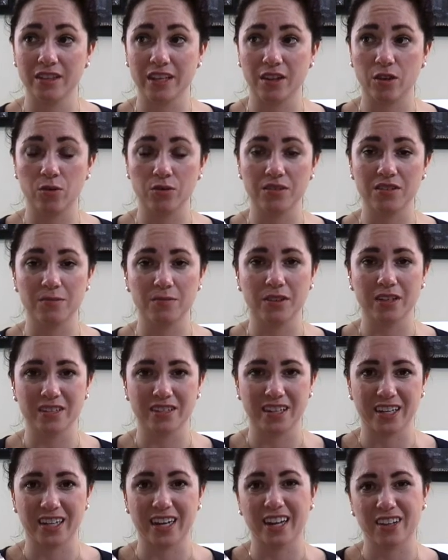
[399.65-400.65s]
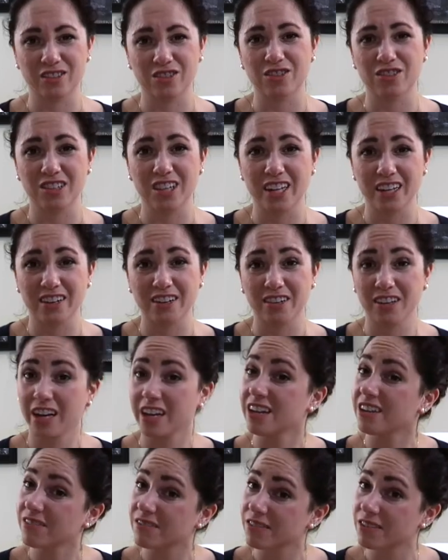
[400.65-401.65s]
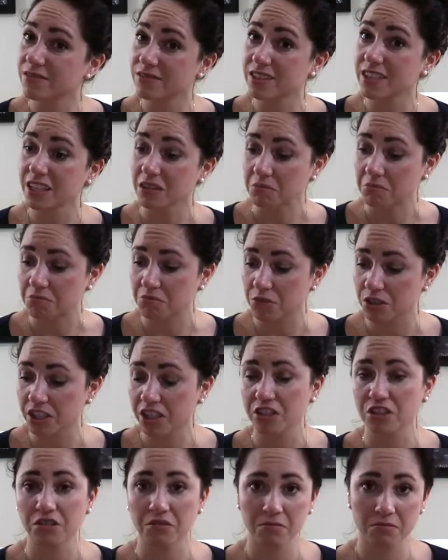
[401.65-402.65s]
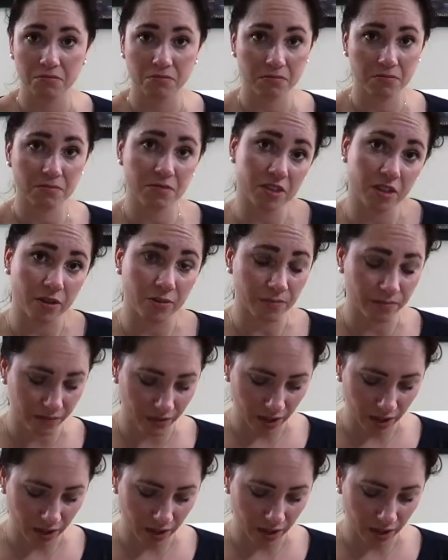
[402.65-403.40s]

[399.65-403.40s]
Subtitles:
like holds it in place like an extra layer kind of skin protection. So